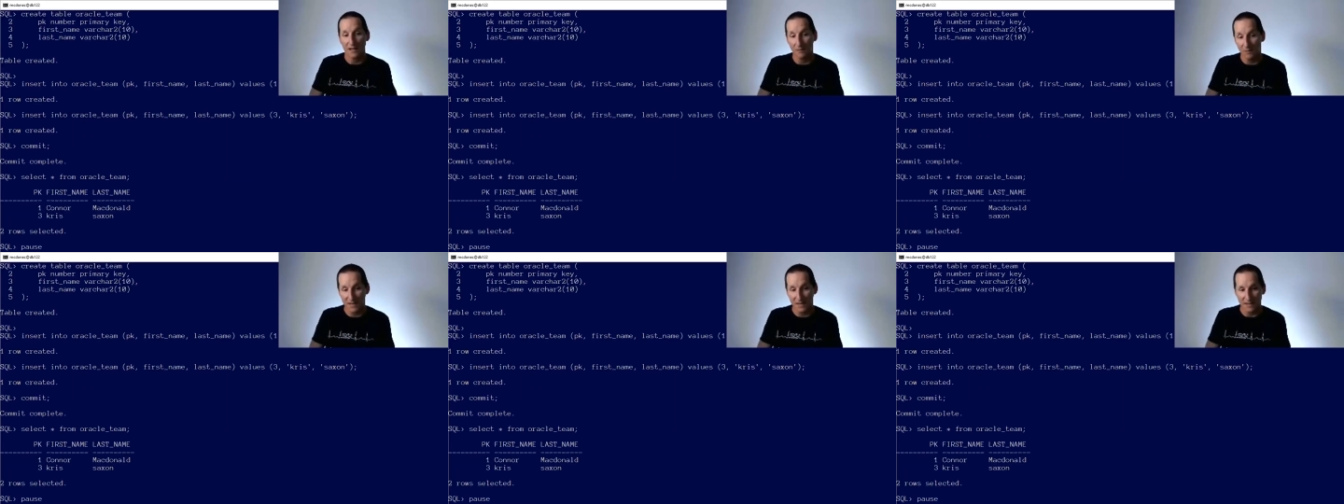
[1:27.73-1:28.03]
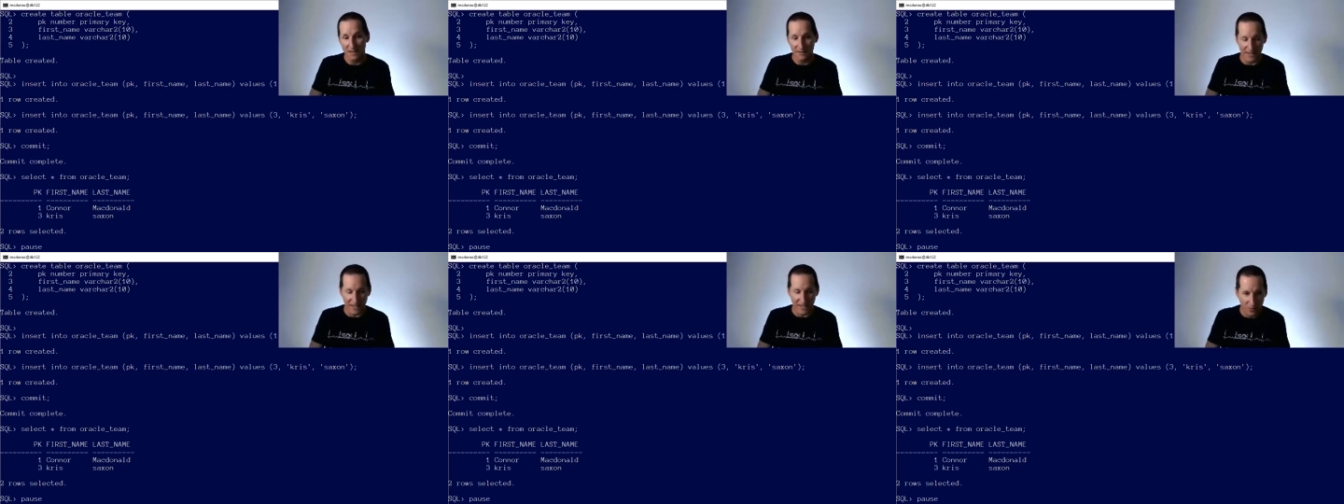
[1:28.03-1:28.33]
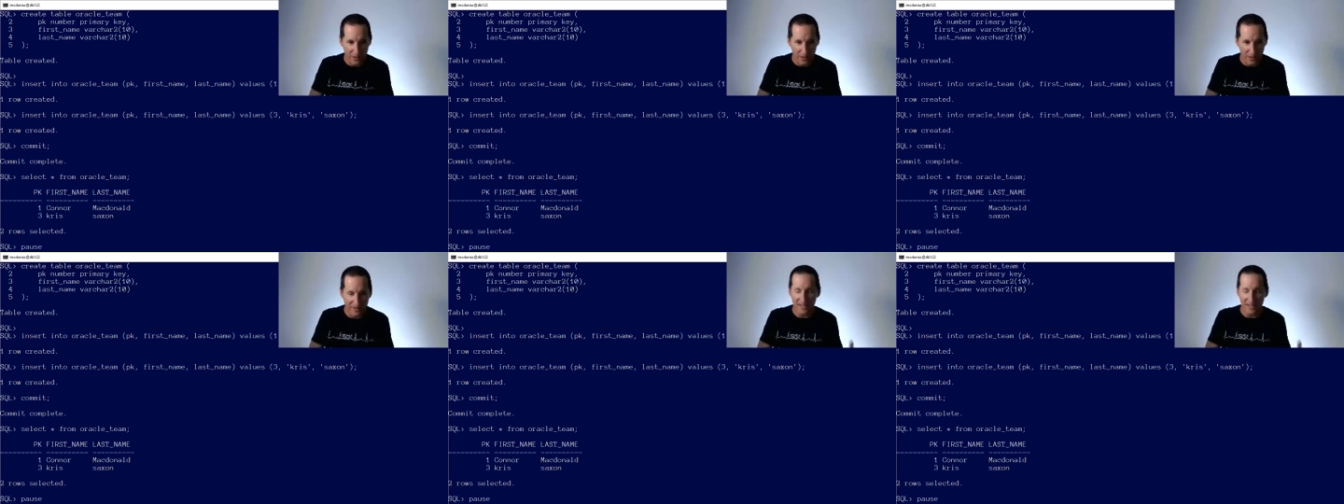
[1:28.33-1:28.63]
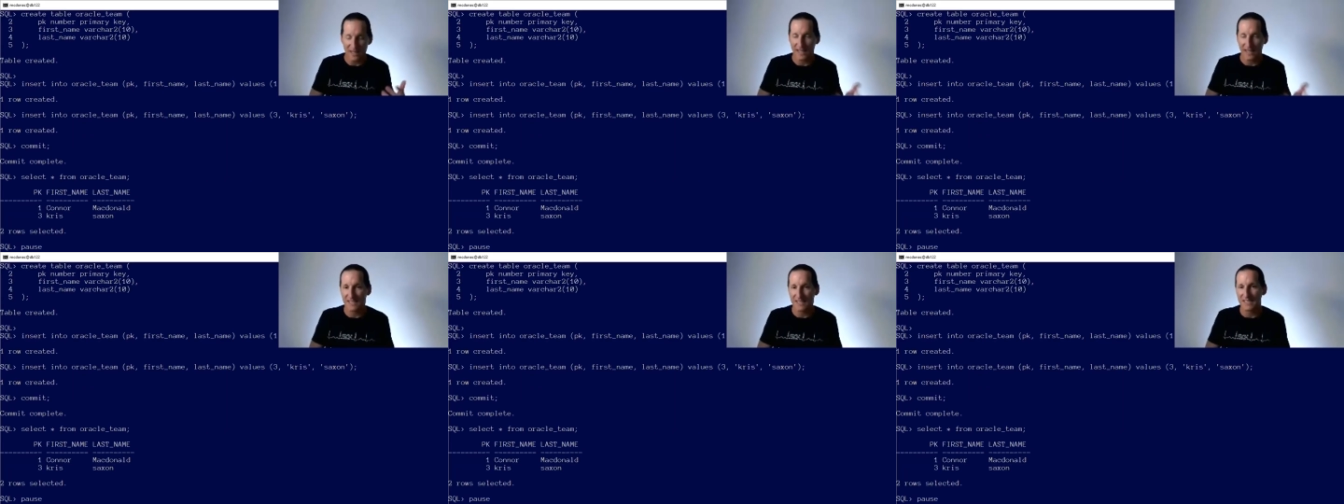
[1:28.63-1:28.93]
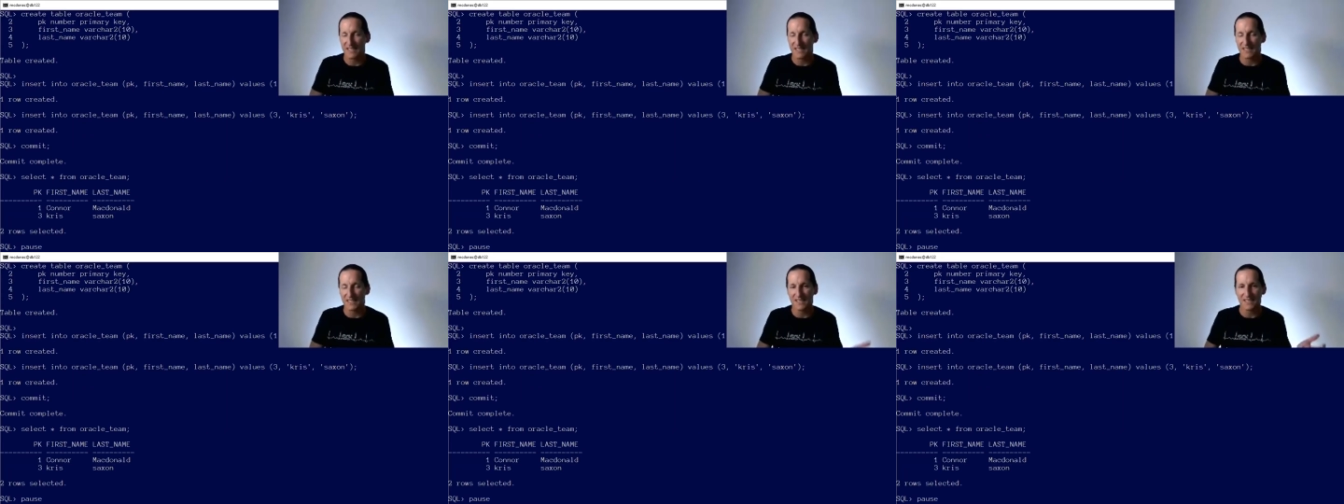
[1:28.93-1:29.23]
But if I query it, I can
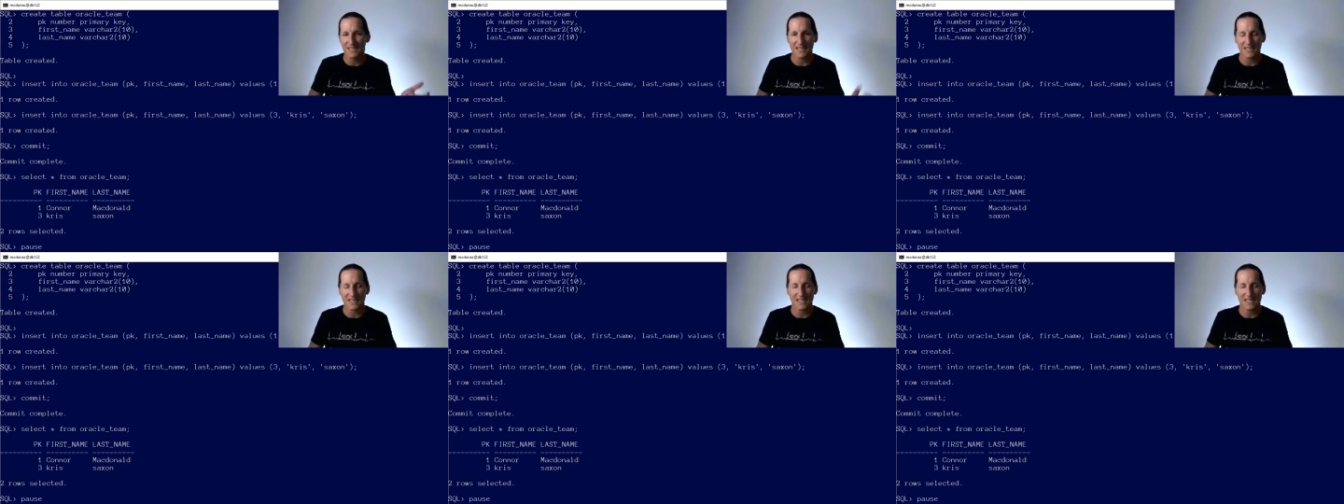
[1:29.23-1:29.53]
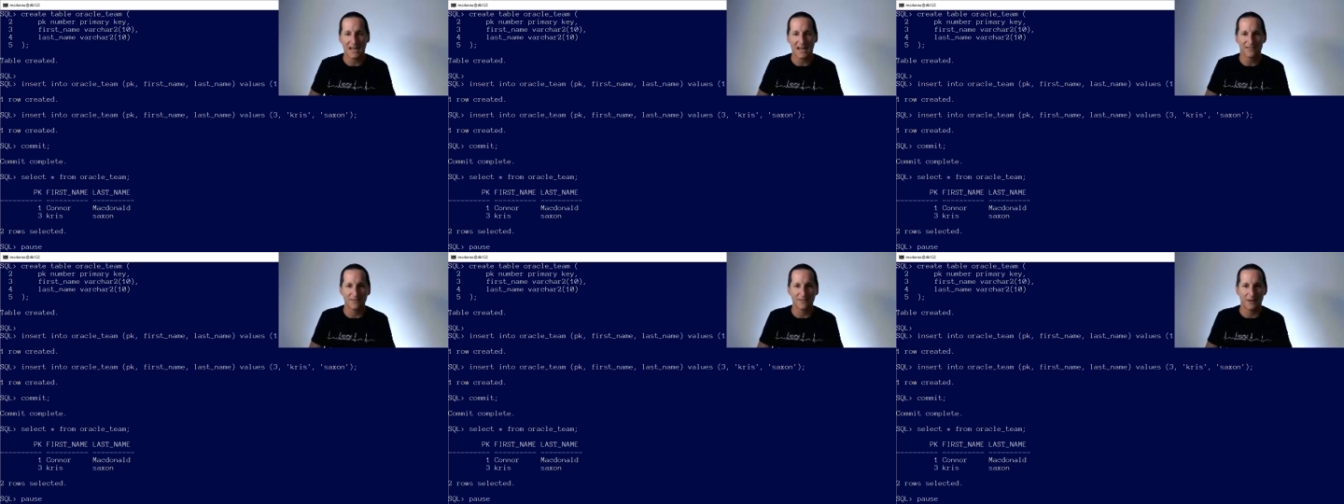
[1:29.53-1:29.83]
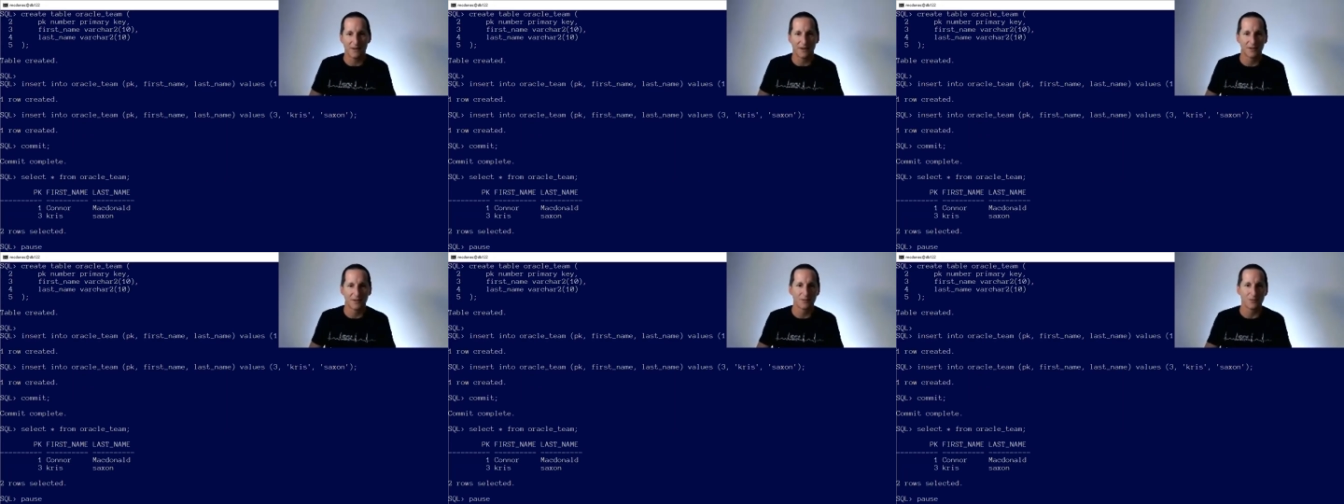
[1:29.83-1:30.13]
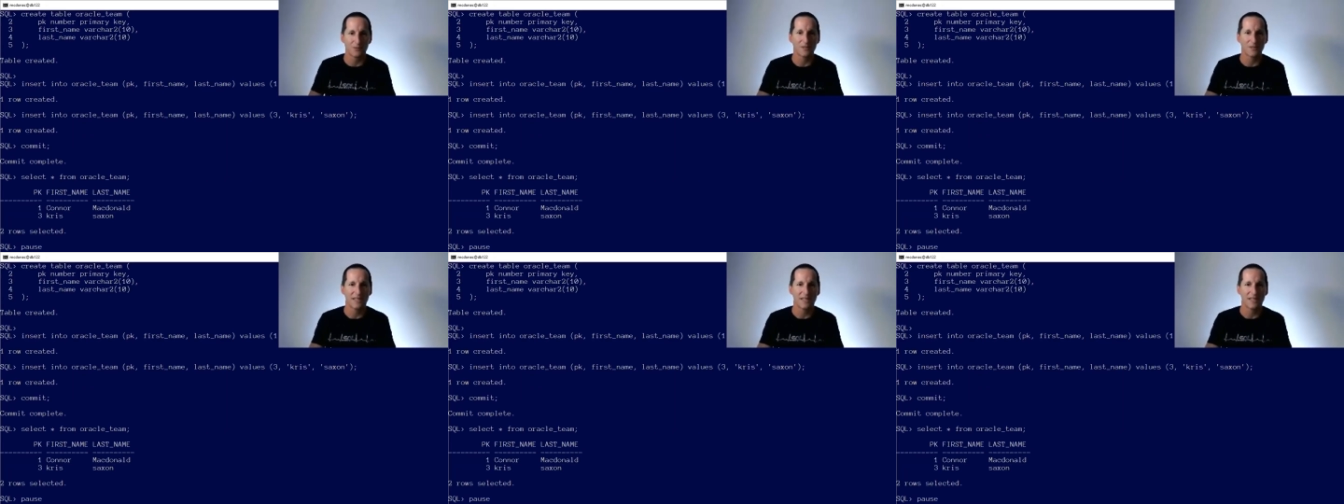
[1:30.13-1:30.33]
see select star from Oracle